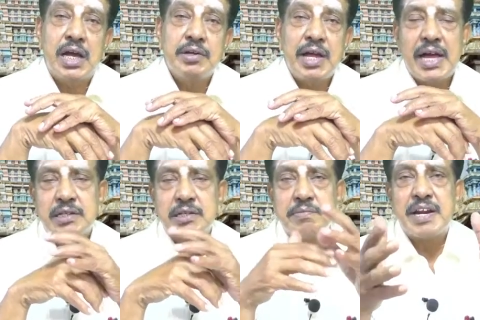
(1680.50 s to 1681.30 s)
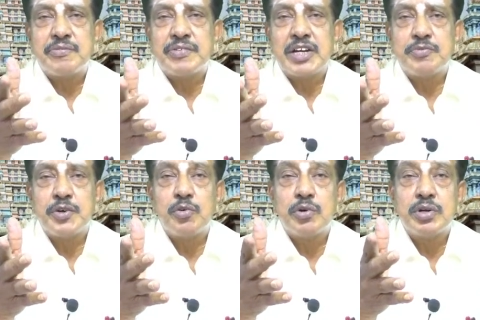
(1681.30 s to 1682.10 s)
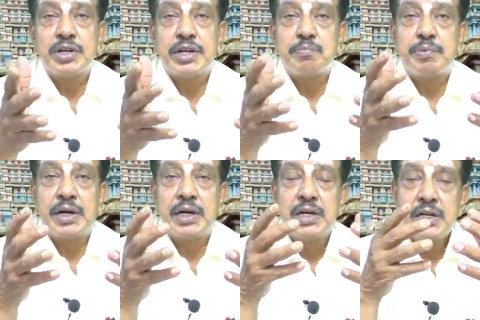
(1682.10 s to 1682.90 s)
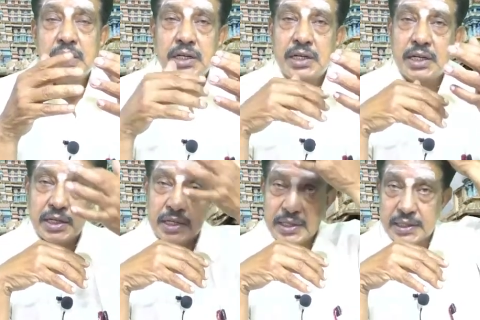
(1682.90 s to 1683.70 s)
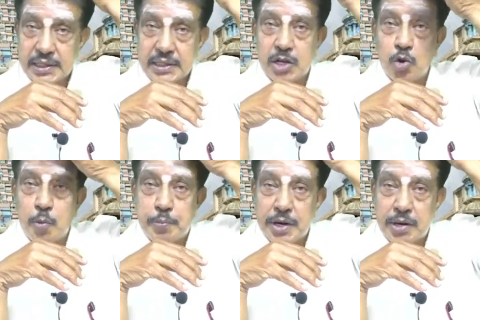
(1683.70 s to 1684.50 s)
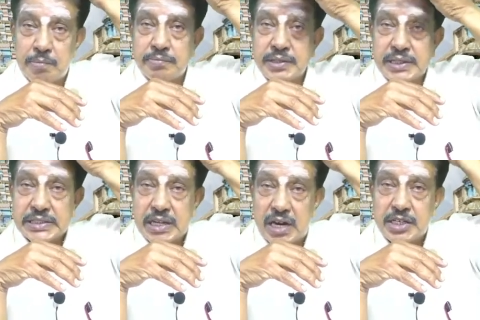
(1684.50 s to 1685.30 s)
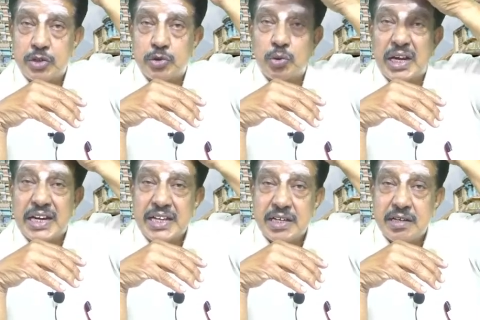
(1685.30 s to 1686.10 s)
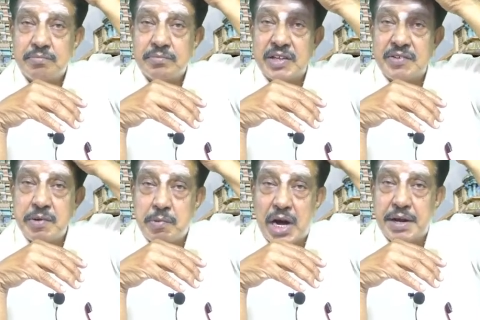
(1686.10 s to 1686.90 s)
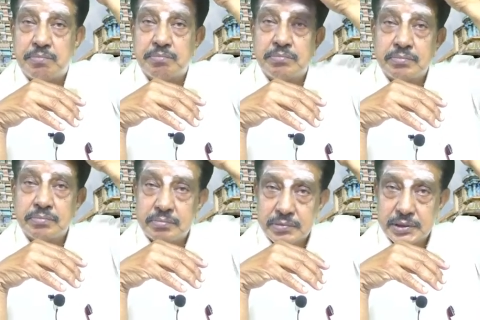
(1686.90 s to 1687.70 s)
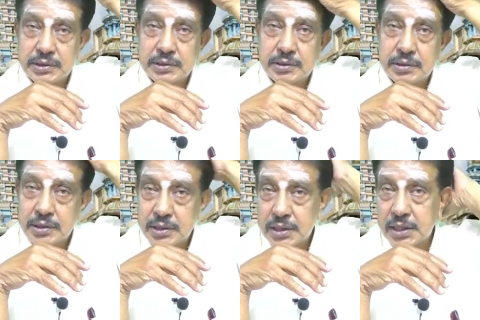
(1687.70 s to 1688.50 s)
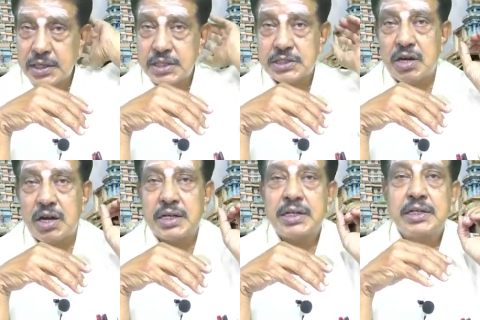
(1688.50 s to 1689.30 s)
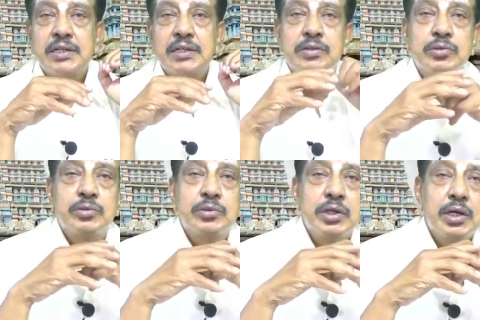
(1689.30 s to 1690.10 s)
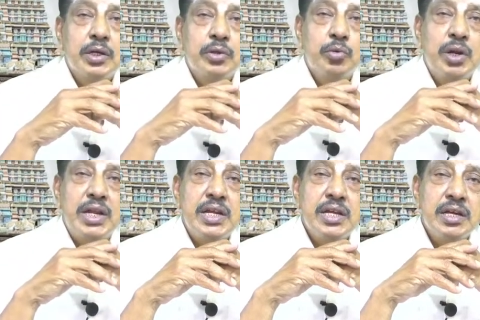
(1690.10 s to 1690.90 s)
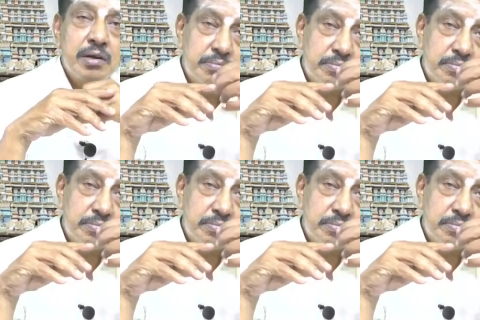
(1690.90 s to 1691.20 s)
as a matter of fact, if you go to a temple, the Gopuram is called Tulalingam, the Vimanam, it is called Tulalingam.